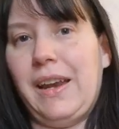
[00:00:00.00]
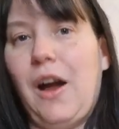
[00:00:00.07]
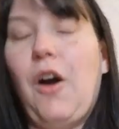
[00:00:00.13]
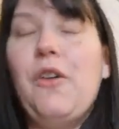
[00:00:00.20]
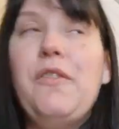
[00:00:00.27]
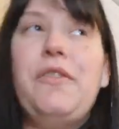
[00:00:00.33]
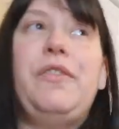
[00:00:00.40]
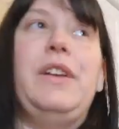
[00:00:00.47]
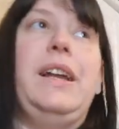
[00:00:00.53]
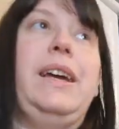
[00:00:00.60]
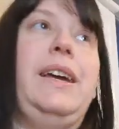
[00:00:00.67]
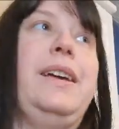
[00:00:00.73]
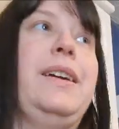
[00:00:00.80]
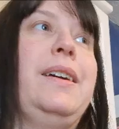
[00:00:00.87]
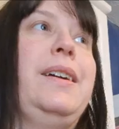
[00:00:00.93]

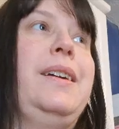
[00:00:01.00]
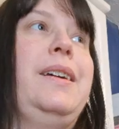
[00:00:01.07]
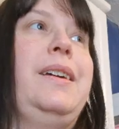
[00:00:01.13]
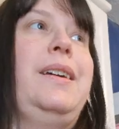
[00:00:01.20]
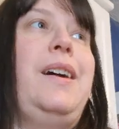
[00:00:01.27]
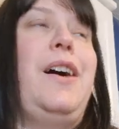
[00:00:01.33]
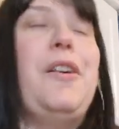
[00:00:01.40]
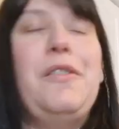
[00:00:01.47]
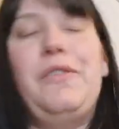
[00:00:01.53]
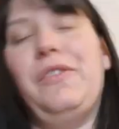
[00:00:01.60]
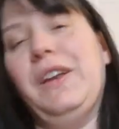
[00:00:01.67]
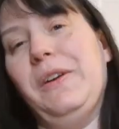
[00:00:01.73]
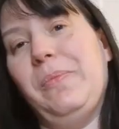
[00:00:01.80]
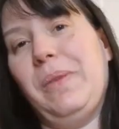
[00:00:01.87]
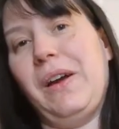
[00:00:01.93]
Hopefully,
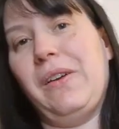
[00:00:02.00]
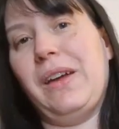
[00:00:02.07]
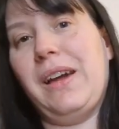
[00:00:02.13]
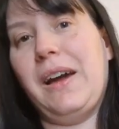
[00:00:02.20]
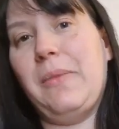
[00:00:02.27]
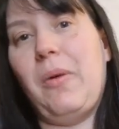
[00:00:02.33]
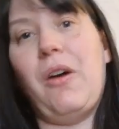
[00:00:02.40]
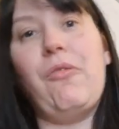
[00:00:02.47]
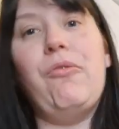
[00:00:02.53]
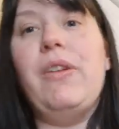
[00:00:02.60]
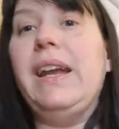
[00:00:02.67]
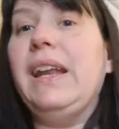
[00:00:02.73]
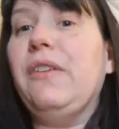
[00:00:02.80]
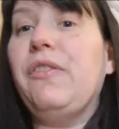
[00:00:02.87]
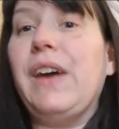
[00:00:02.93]
hopefully it'll be okay. But I
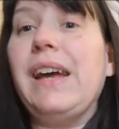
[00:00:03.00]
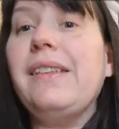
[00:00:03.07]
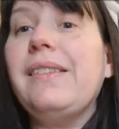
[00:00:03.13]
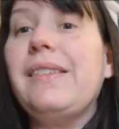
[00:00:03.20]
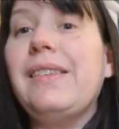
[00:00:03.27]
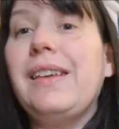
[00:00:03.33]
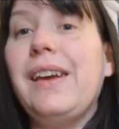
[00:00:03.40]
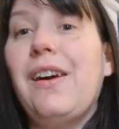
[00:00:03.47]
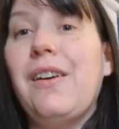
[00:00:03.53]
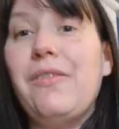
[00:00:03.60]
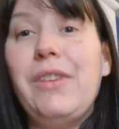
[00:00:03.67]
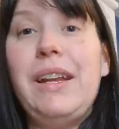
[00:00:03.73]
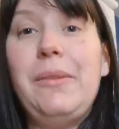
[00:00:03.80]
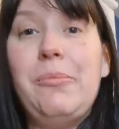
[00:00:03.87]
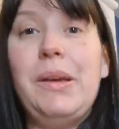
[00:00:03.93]
really fancy it. I
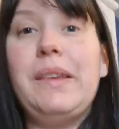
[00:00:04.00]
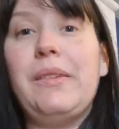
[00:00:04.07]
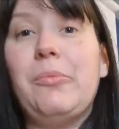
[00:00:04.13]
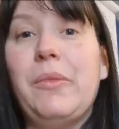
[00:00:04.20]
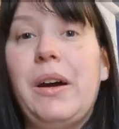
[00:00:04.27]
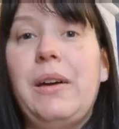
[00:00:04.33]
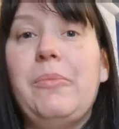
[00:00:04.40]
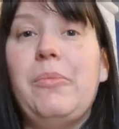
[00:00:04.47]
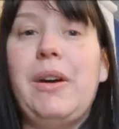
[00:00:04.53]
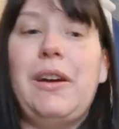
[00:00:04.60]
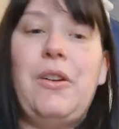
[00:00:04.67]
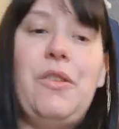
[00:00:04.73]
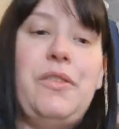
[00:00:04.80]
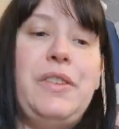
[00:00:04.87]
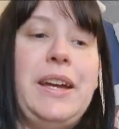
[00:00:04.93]
really miss my, my
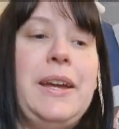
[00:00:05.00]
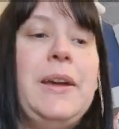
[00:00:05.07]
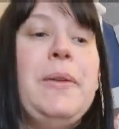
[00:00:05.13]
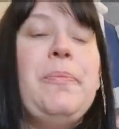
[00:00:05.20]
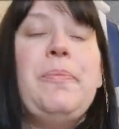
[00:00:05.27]
coffee.